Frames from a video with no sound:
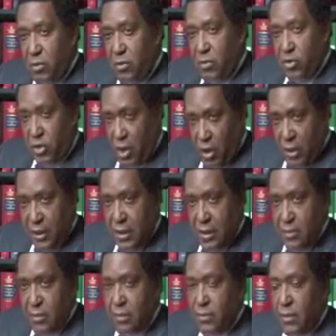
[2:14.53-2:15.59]
saw
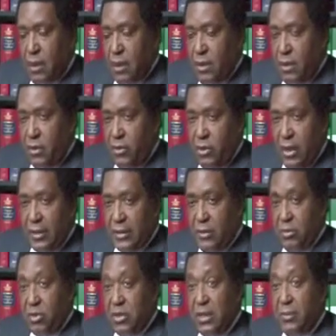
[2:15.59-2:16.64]
him, thought there
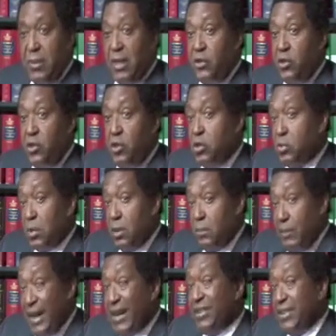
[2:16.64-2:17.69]
was something unusual
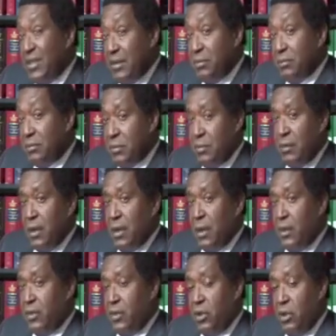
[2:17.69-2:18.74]
about him,
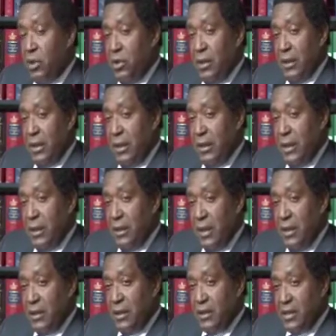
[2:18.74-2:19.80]

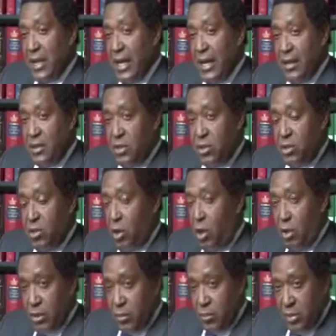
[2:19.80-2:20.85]
and decided to
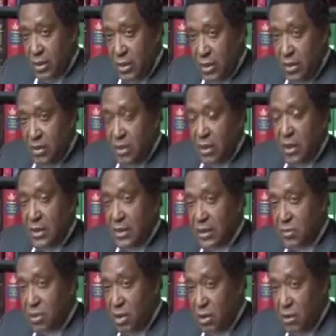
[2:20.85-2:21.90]
call the police and let
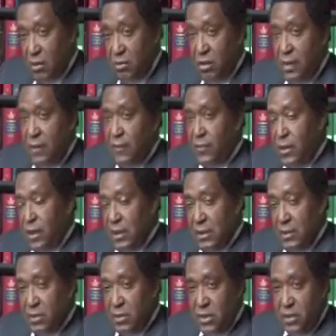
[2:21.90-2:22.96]
them know that
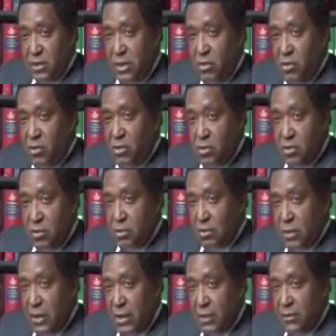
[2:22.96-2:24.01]
there was this
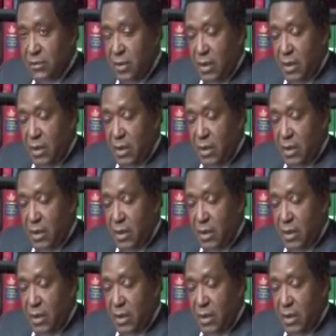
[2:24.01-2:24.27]
unusual